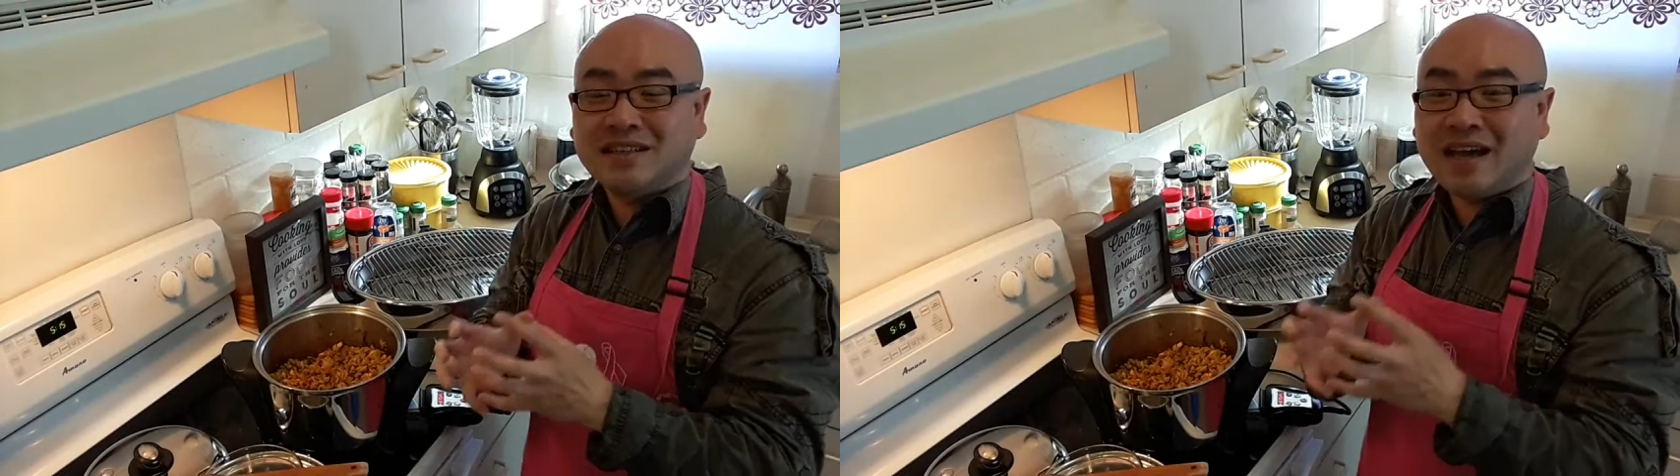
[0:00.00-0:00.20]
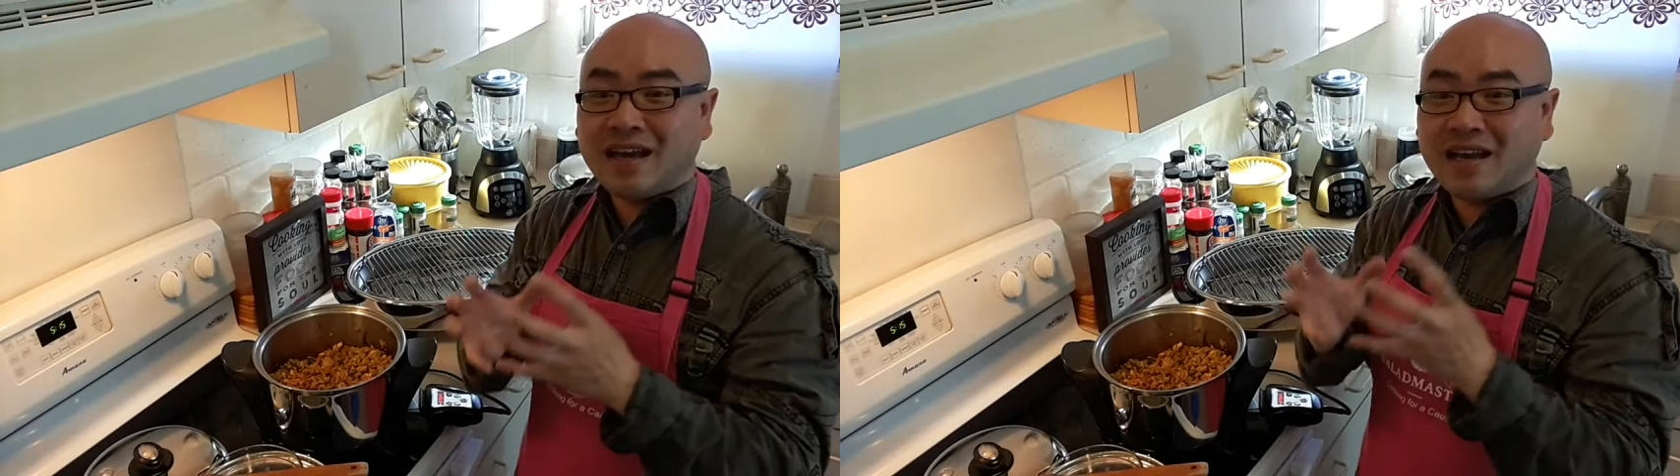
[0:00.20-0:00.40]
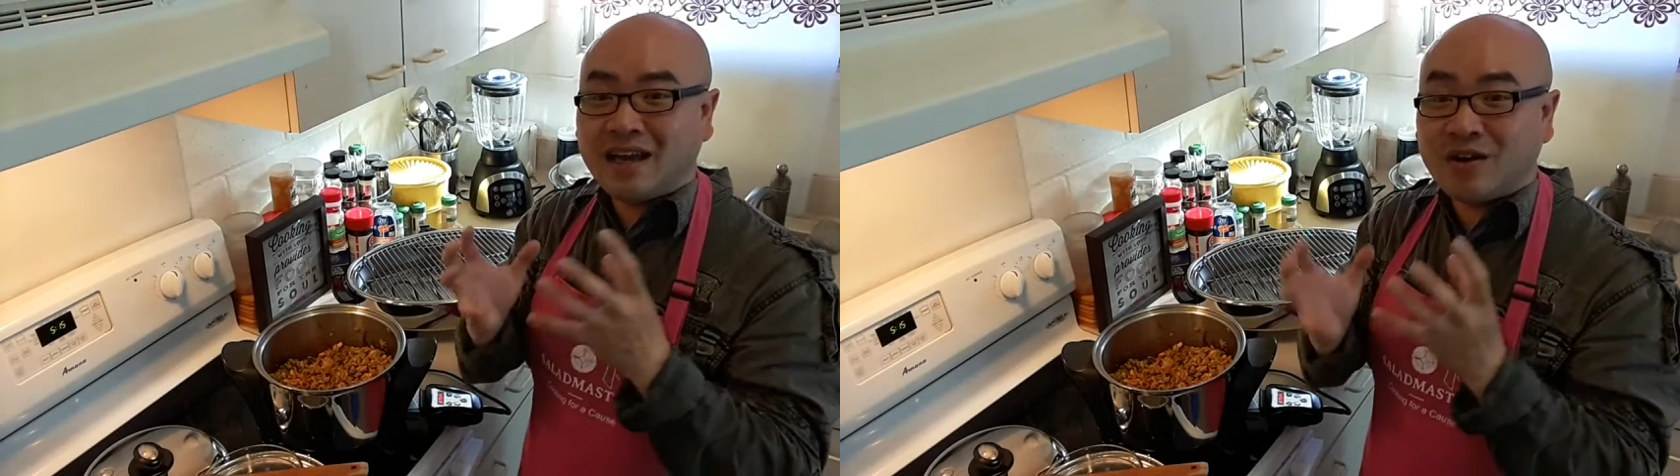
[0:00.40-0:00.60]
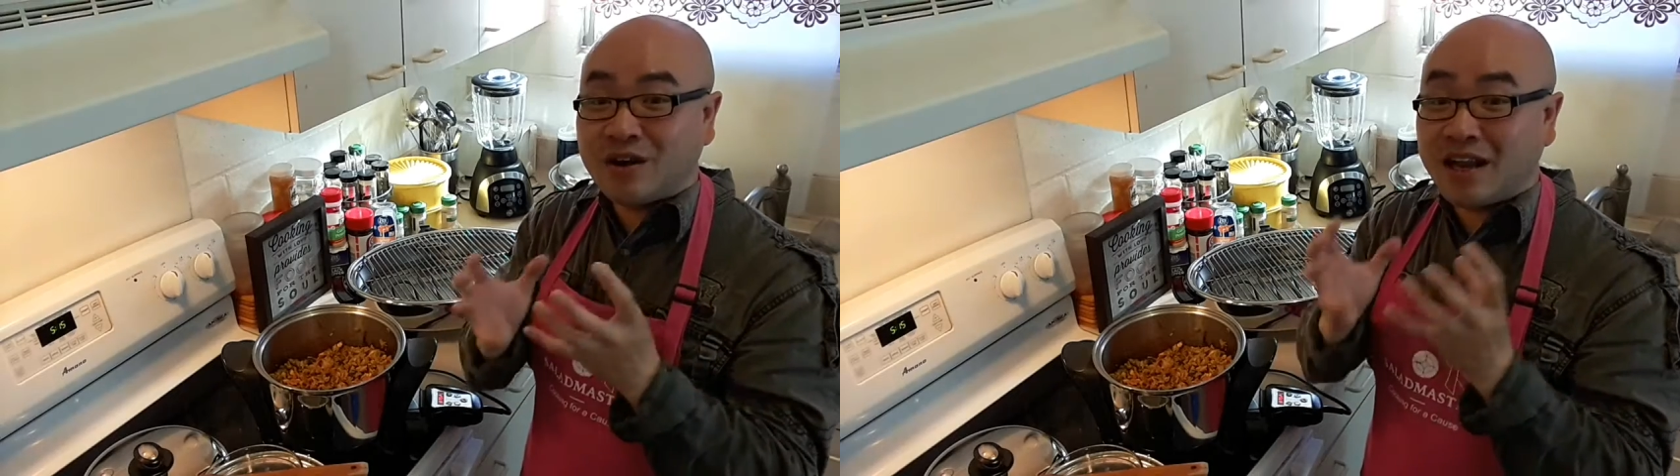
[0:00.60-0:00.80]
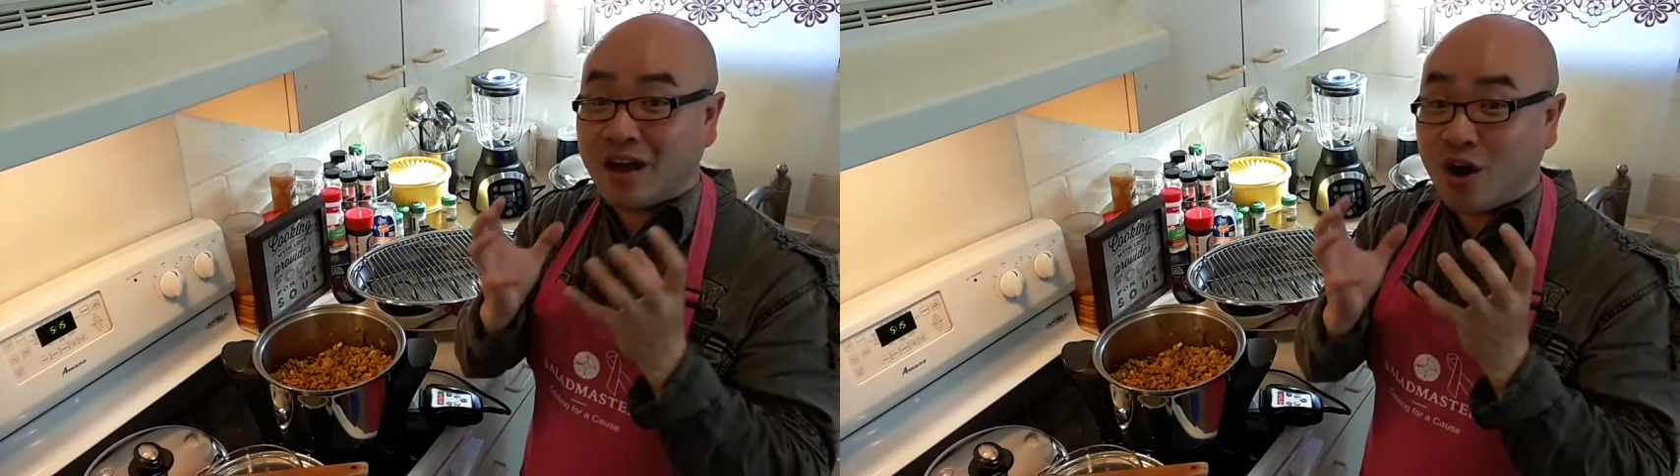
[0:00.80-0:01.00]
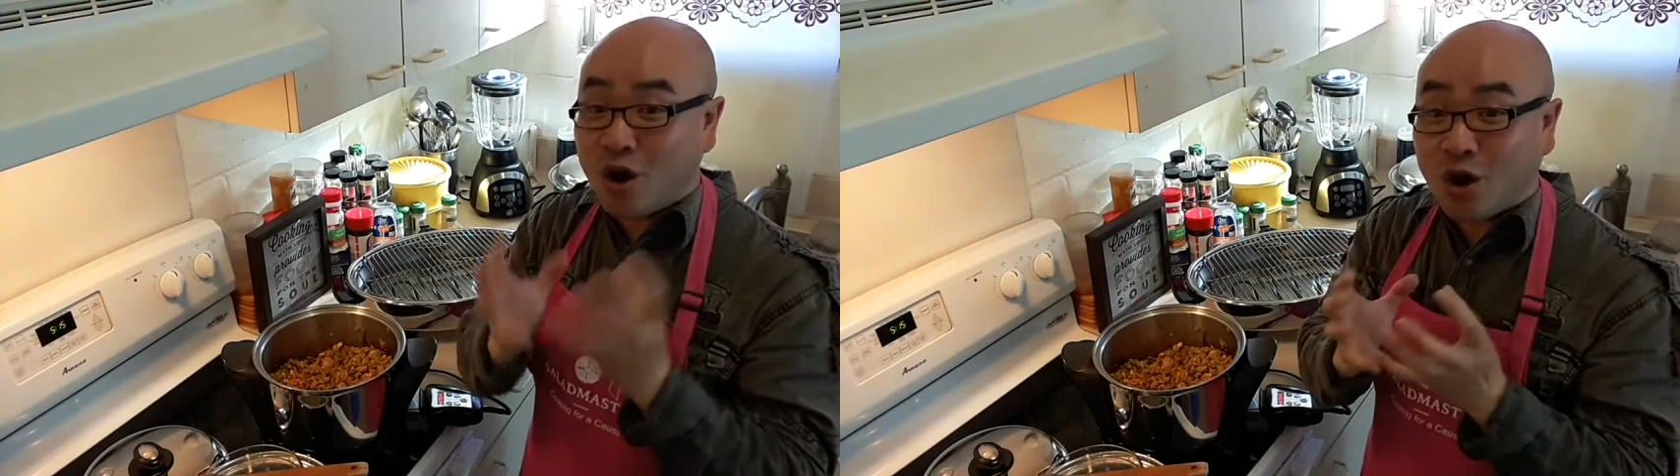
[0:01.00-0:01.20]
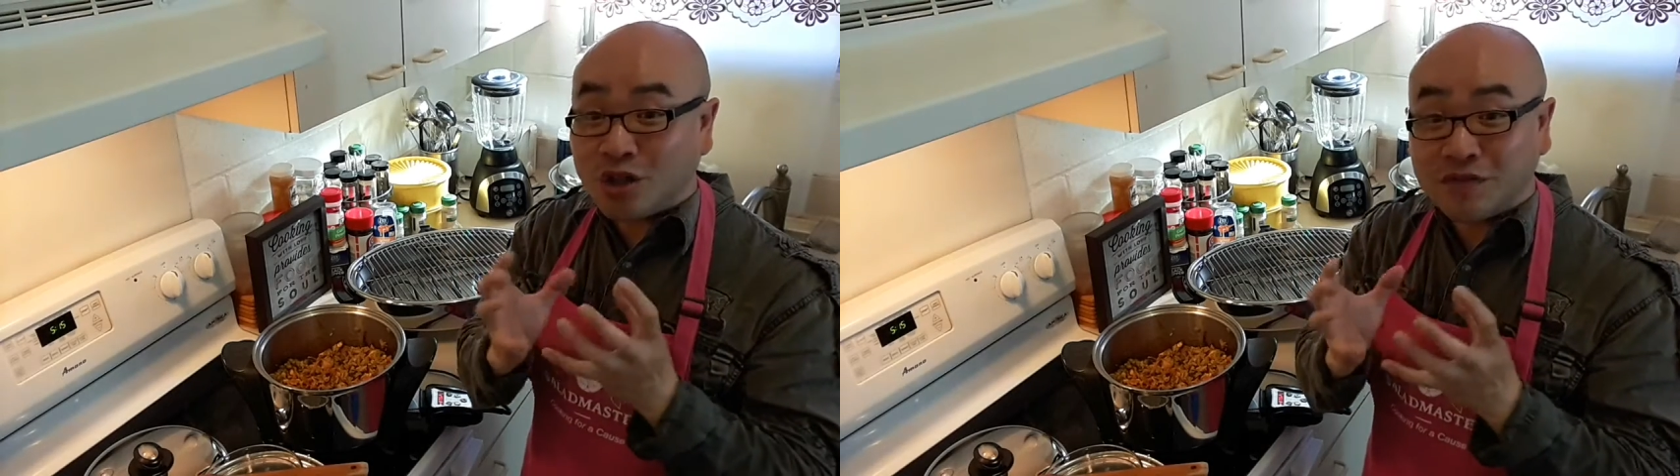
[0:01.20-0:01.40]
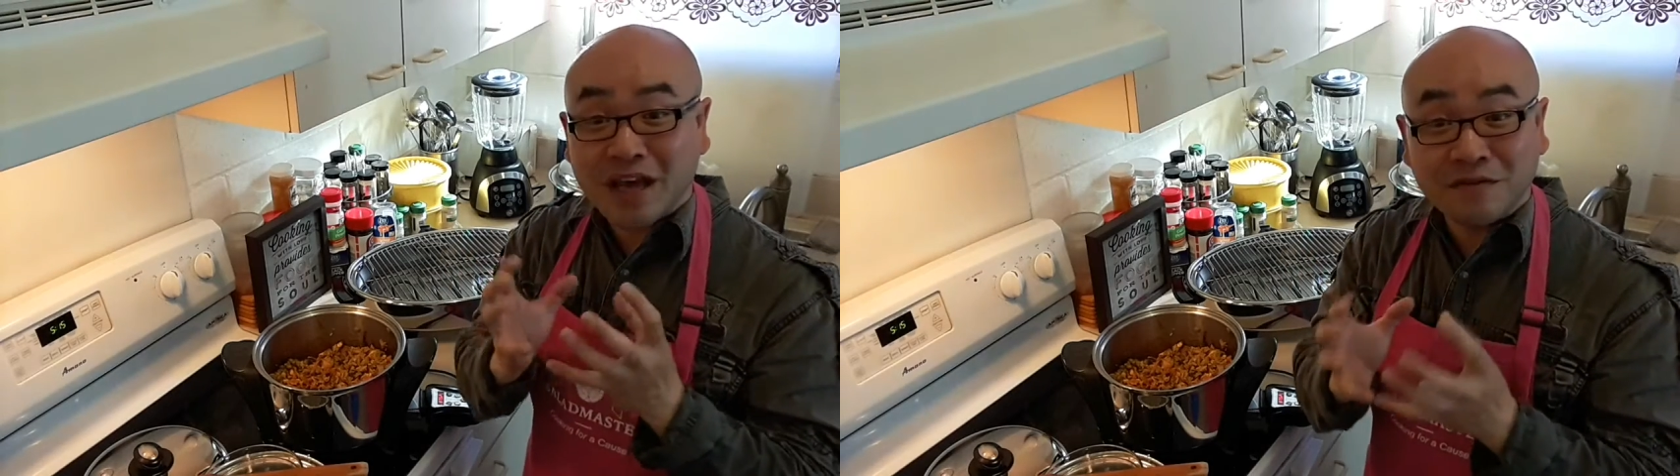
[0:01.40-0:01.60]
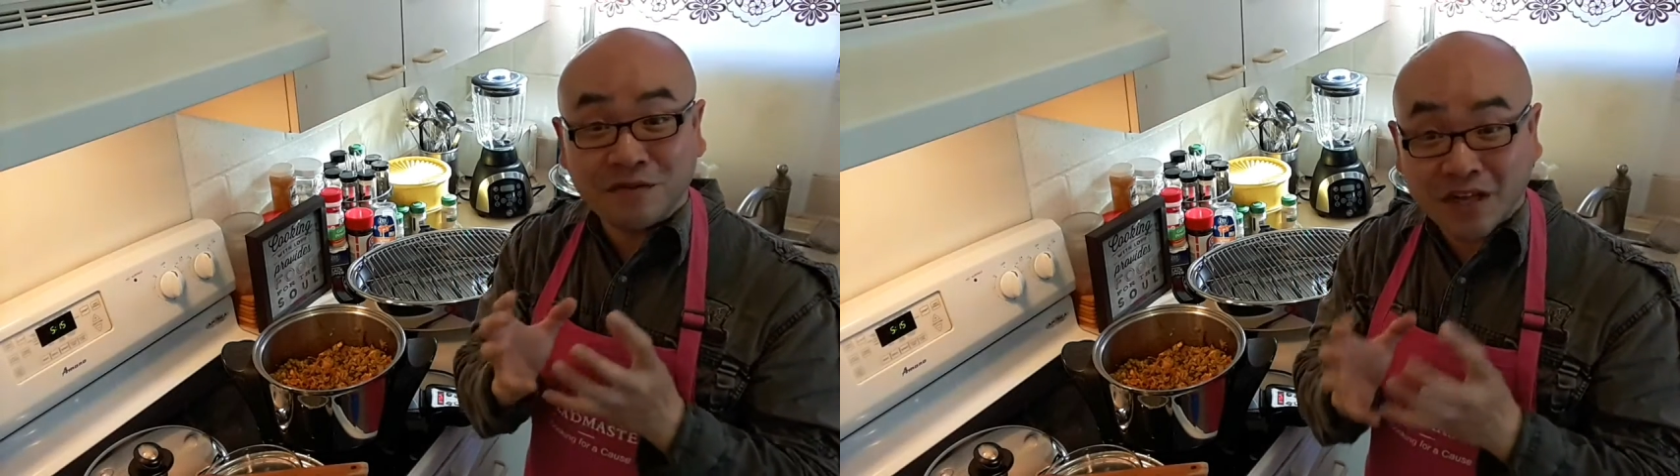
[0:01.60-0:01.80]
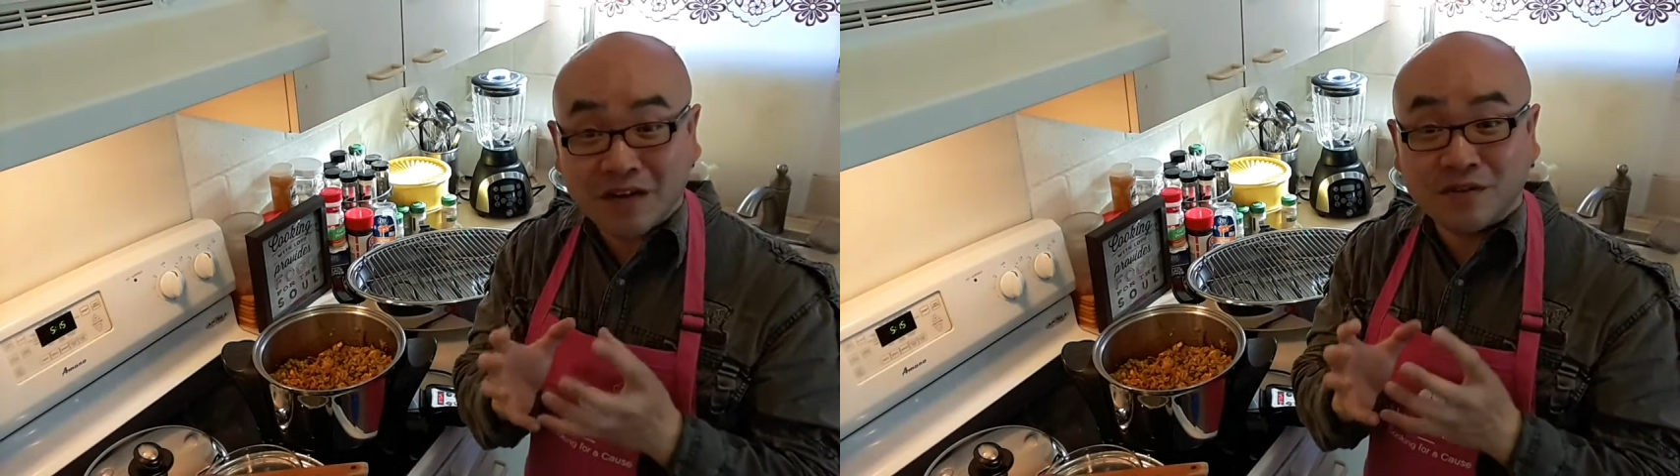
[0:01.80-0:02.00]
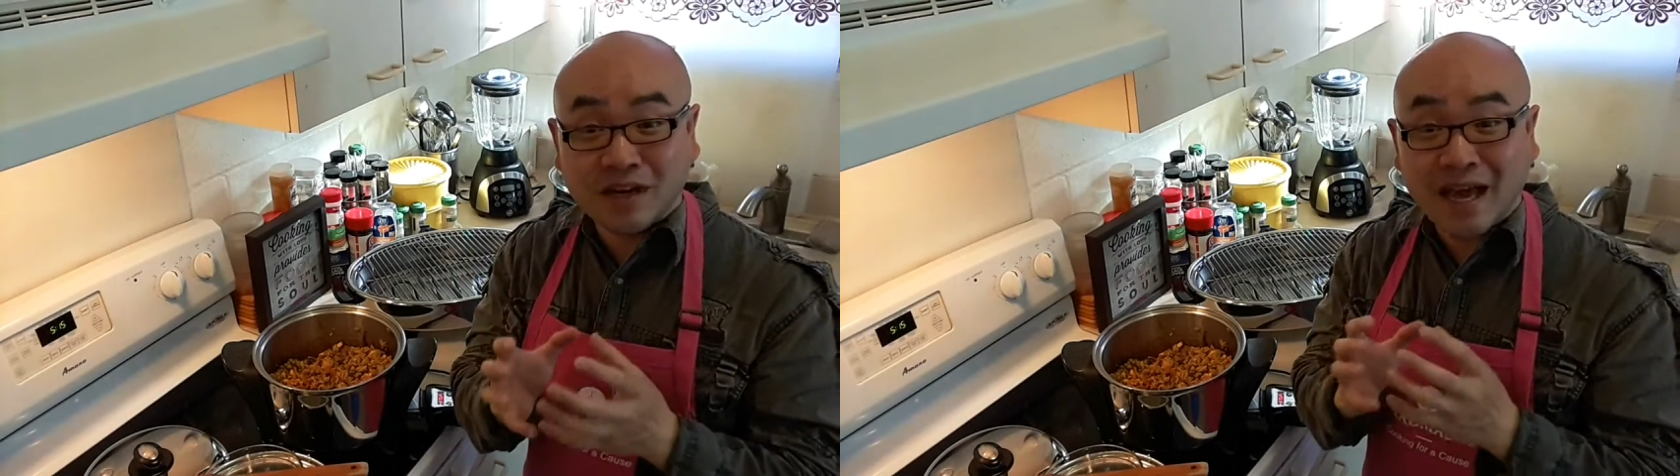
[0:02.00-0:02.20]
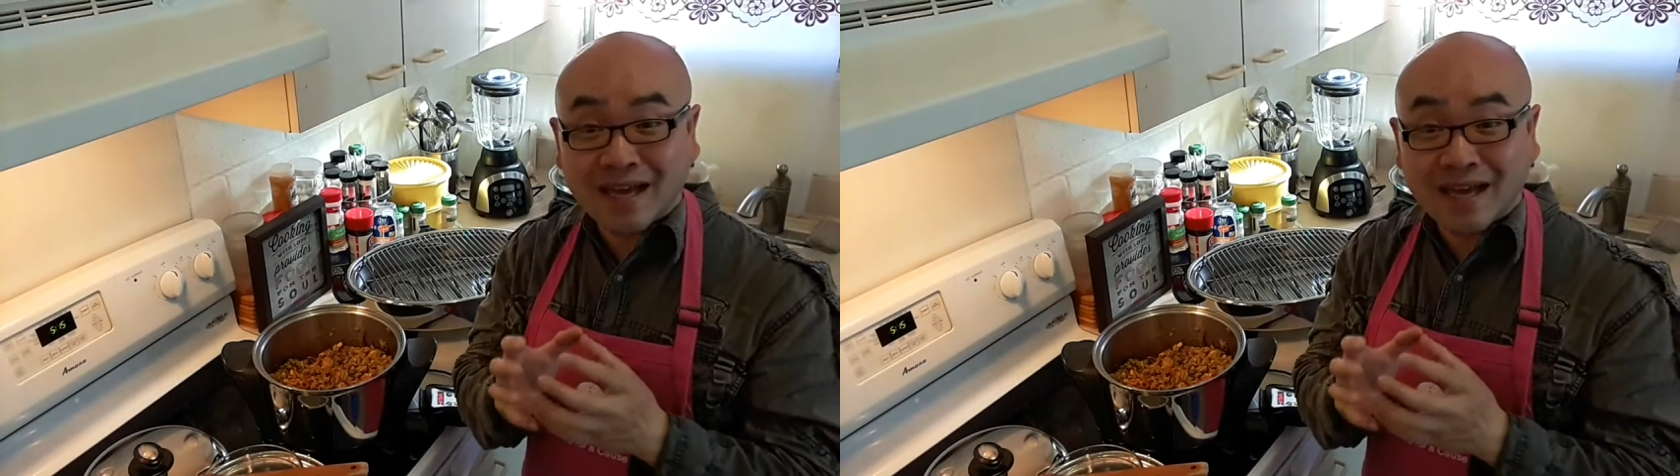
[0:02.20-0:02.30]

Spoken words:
that it already had all of that flavor it